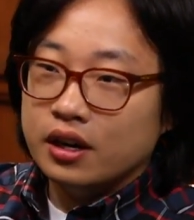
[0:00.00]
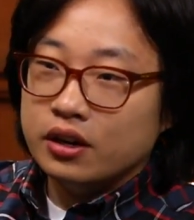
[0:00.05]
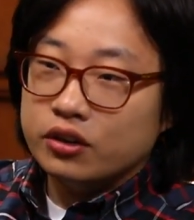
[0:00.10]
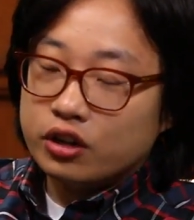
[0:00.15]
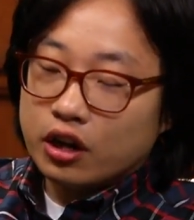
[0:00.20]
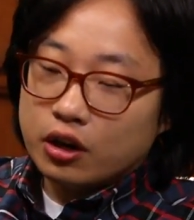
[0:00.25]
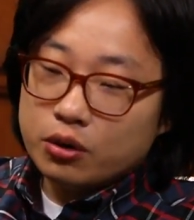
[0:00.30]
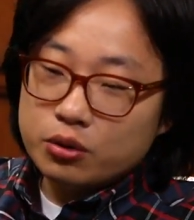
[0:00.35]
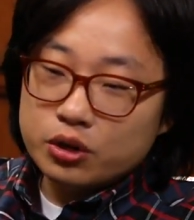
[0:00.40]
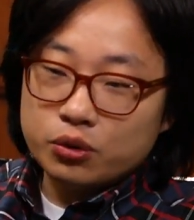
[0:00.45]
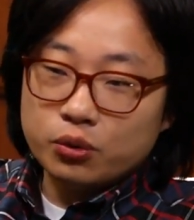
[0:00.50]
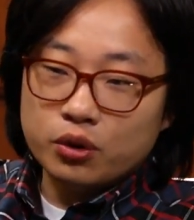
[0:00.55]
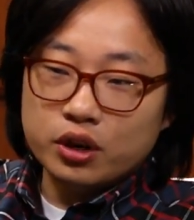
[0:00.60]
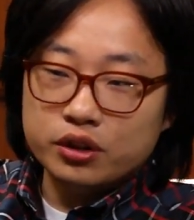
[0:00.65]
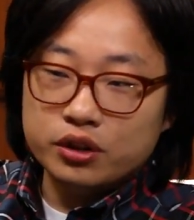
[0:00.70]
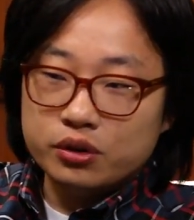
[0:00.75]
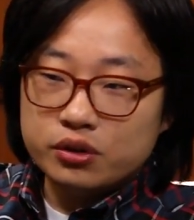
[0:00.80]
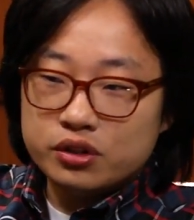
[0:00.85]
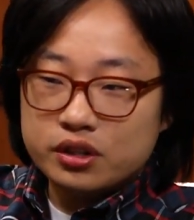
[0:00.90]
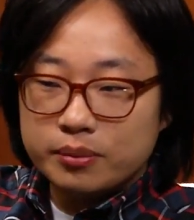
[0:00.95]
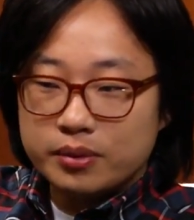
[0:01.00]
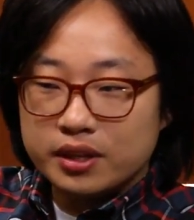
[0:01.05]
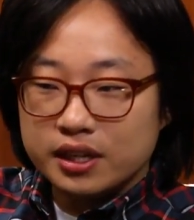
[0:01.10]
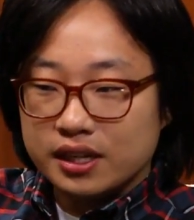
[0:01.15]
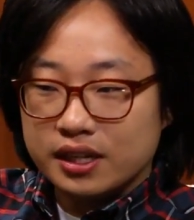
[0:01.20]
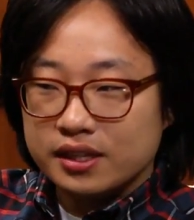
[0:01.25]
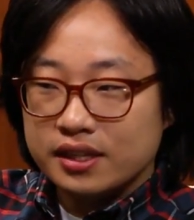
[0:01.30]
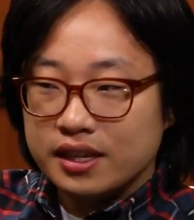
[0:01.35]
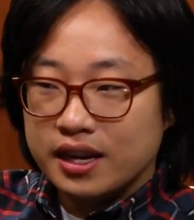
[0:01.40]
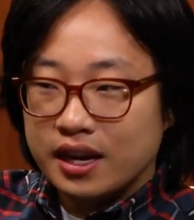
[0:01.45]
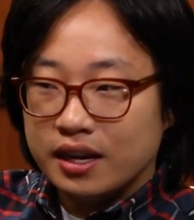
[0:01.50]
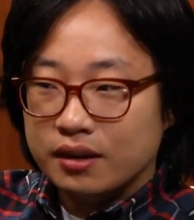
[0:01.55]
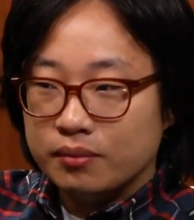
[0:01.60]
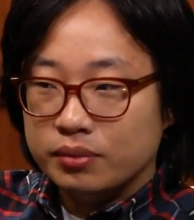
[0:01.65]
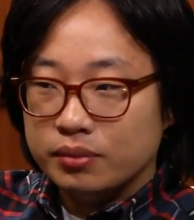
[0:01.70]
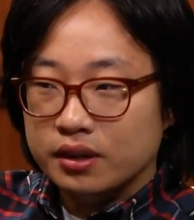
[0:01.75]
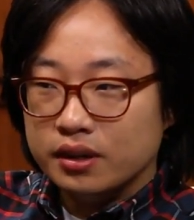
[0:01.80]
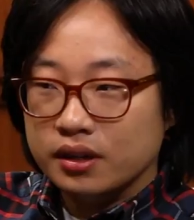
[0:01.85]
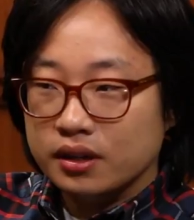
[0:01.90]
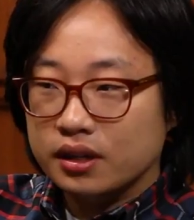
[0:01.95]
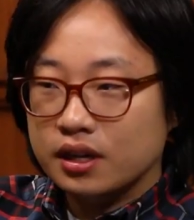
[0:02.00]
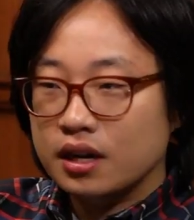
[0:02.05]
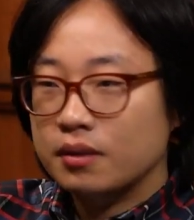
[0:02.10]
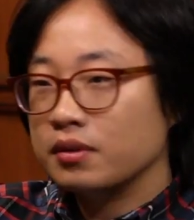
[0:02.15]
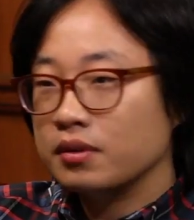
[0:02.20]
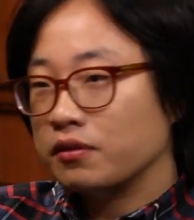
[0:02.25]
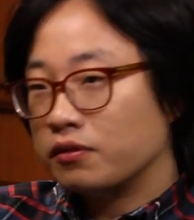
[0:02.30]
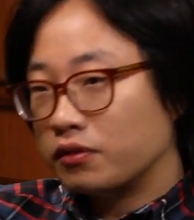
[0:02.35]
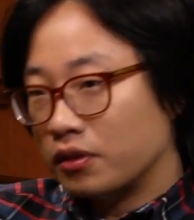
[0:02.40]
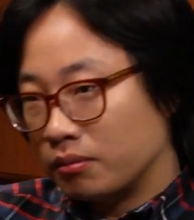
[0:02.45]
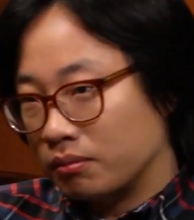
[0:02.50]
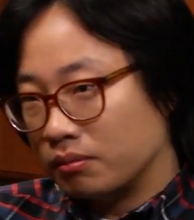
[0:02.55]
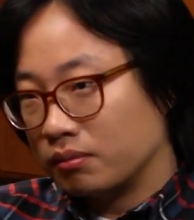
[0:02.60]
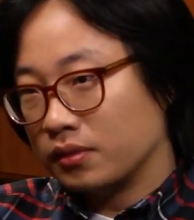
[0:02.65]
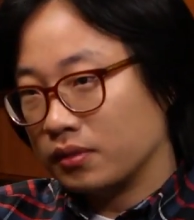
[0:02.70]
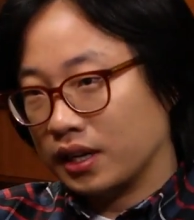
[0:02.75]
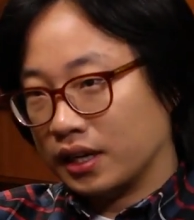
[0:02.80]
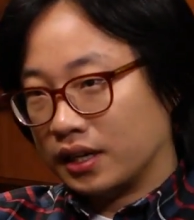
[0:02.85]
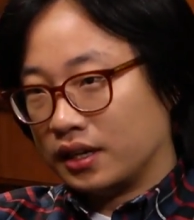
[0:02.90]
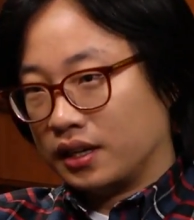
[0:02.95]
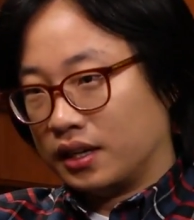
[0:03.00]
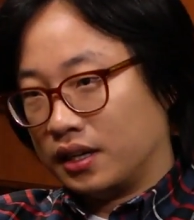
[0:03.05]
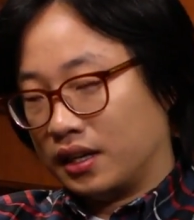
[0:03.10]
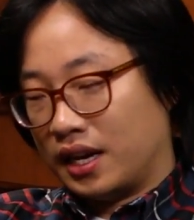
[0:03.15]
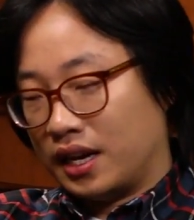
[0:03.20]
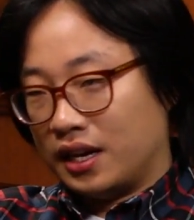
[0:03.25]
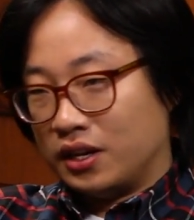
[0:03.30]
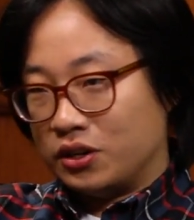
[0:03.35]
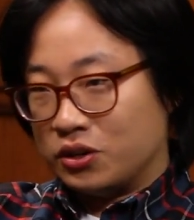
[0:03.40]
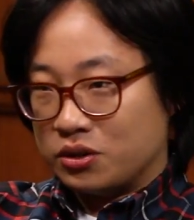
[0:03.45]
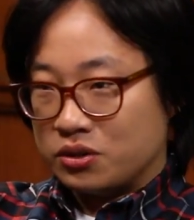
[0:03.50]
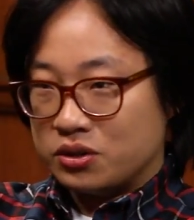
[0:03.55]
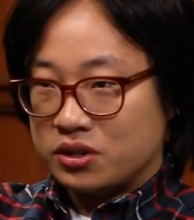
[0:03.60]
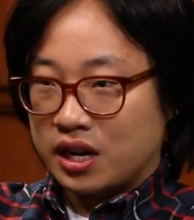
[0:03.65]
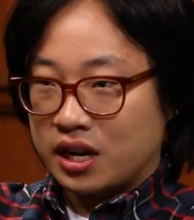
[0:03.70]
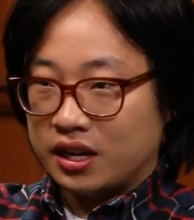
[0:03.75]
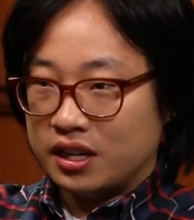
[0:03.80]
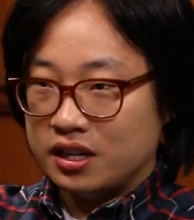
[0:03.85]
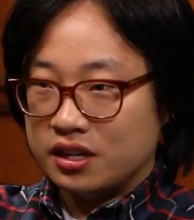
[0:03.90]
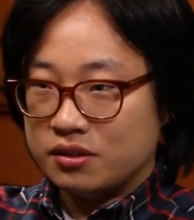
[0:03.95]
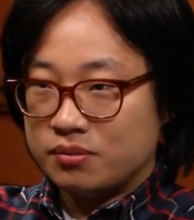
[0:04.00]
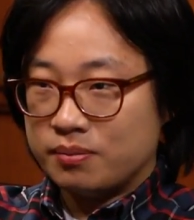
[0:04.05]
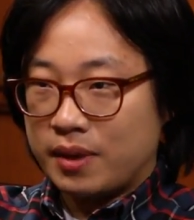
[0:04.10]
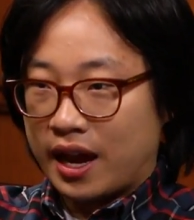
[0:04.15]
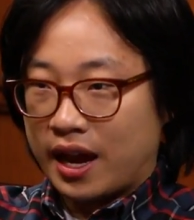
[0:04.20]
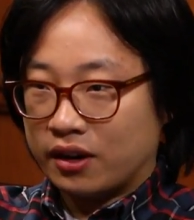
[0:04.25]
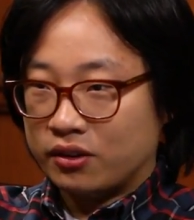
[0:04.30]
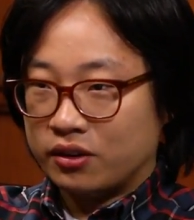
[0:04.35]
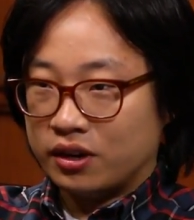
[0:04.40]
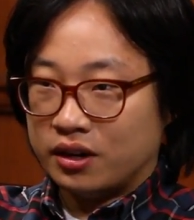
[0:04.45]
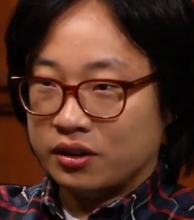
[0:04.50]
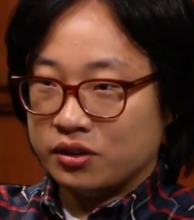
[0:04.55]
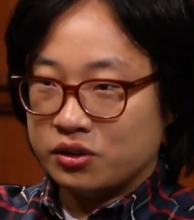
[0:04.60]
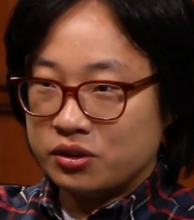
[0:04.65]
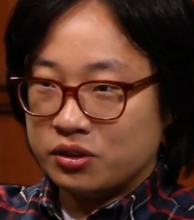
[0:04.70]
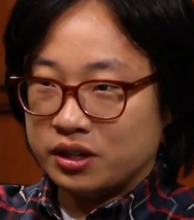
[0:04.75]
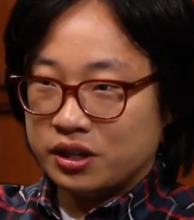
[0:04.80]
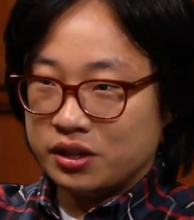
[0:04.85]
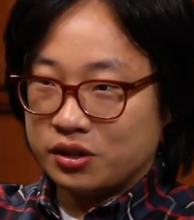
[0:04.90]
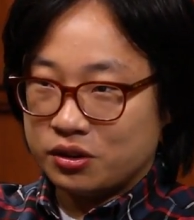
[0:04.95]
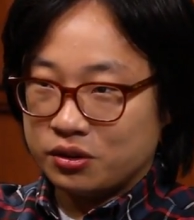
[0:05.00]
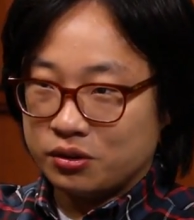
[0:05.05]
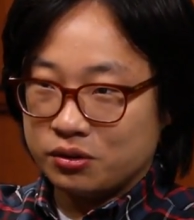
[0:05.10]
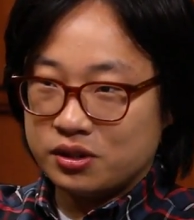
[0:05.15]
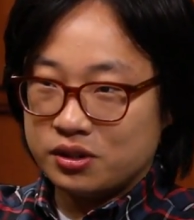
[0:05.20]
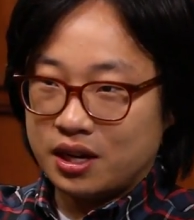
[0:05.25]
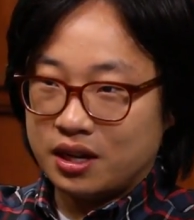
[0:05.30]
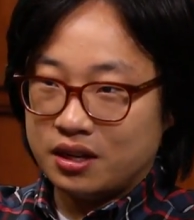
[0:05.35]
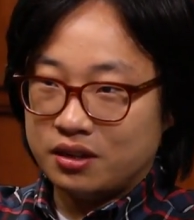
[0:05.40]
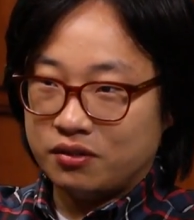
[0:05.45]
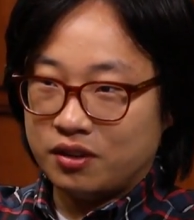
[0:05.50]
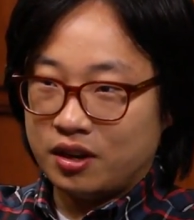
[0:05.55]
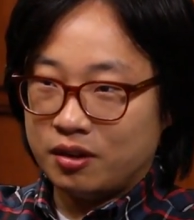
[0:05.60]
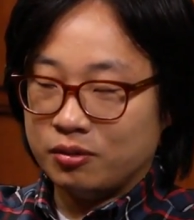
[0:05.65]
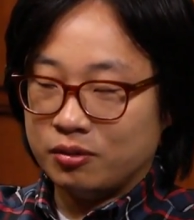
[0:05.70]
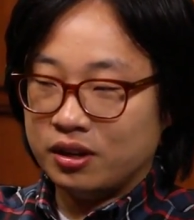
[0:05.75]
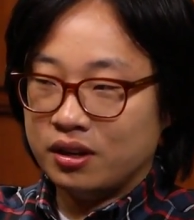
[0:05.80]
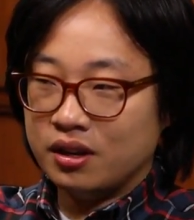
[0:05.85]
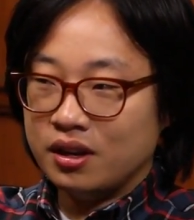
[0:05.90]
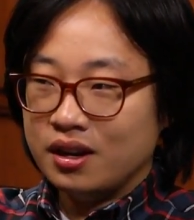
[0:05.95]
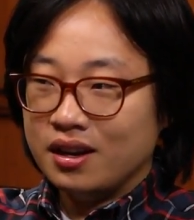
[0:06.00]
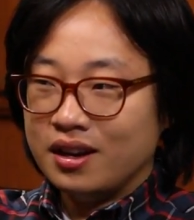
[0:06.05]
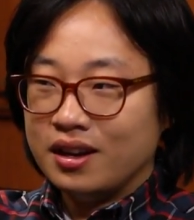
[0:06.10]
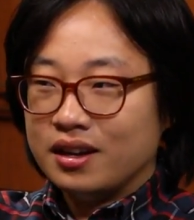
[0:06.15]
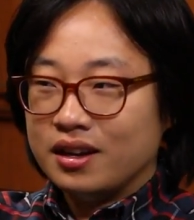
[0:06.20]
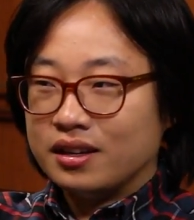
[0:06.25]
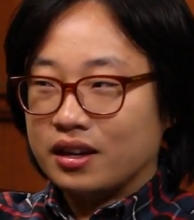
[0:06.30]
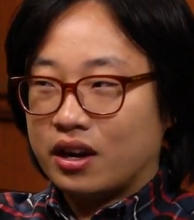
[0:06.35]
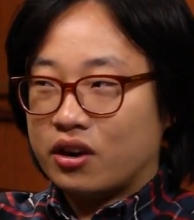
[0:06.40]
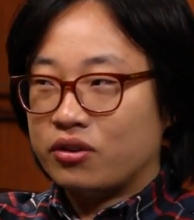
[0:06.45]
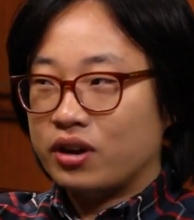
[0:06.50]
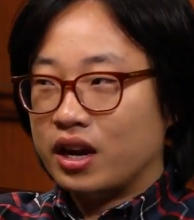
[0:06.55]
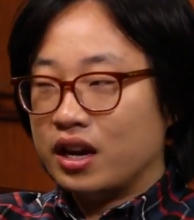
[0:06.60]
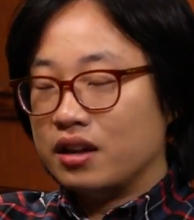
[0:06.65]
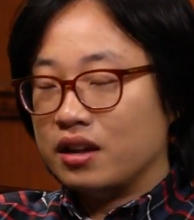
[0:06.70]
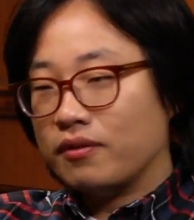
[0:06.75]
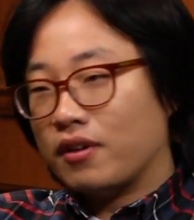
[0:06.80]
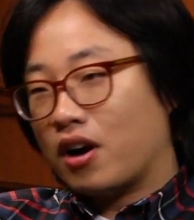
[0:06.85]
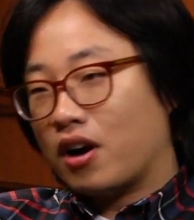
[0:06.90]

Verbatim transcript: So I always wanted to do something like that, but coming from like a Asian Chinese background, traditional Chinese family, the creative